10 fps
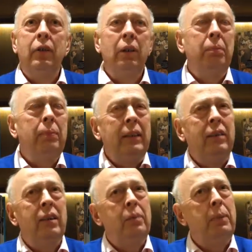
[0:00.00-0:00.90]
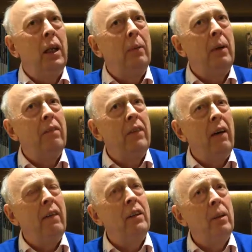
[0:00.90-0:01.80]
So medicine is becoming
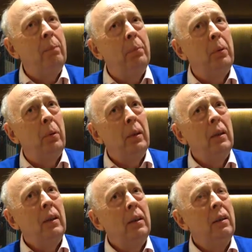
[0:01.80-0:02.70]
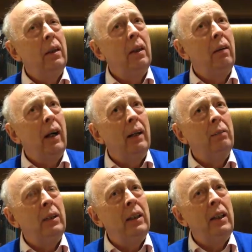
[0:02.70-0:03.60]
very simple, you know, and
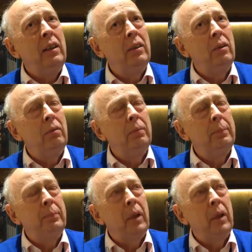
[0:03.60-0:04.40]
we need to